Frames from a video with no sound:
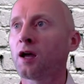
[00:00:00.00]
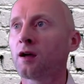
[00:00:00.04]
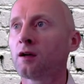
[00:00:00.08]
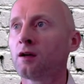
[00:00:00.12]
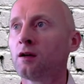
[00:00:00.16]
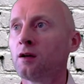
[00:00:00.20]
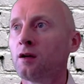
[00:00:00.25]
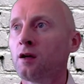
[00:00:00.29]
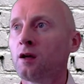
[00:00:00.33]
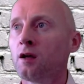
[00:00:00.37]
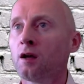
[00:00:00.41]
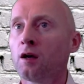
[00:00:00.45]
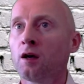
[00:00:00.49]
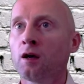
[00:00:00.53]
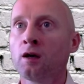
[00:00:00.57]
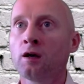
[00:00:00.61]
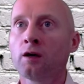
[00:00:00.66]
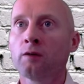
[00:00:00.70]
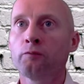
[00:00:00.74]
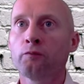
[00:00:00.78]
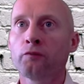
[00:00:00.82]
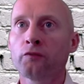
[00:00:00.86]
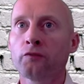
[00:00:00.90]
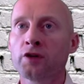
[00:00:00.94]
um, the
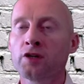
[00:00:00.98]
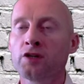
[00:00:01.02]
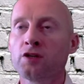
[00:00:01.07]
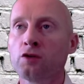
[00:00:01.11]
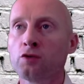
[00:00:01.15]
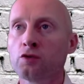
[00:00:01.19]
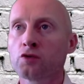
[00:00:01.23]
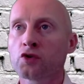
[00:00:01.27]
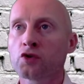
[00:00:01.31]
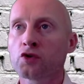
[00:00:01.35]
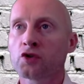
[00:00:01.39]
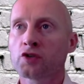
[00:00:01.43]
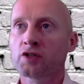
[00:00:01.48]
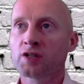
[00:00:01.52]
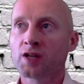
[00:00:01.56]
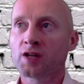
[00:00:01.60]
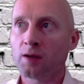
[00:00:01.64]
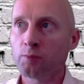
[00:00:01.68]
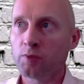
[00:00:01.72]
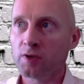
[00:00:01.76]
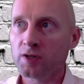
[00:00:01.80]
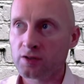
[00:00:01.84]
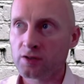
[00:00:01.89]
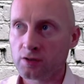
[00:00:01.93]
user typing
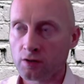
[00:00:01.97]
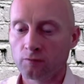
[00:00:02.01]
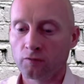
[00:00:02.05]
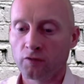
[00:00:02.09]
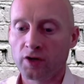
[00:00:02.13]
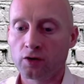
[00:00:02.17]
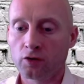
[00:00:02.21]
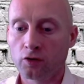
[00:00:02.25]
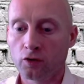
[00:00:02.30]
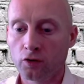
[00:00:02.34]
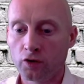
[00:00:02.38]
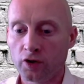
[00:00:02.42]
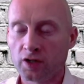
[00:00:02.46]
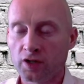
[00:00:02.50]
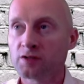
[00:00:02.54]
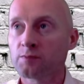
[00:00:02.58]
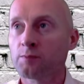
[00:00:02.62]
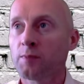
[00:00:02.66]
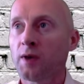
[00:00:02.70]
something unexpected